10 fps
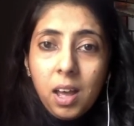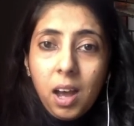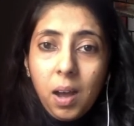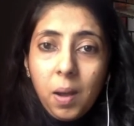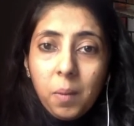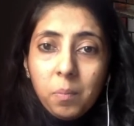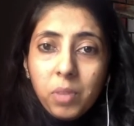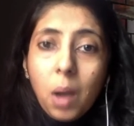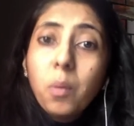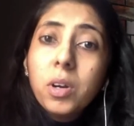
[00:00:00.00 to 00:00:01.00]

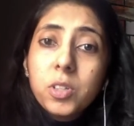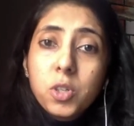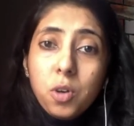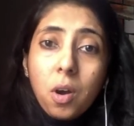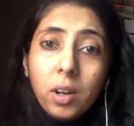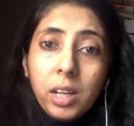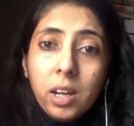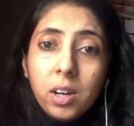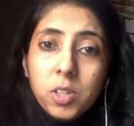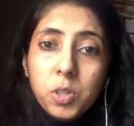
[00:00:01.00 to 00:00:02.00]
I would strongly
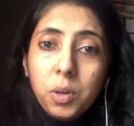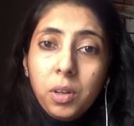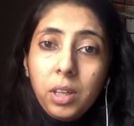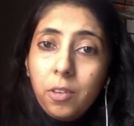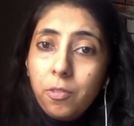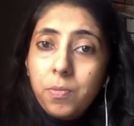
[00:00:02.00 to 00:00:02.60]
urge you to give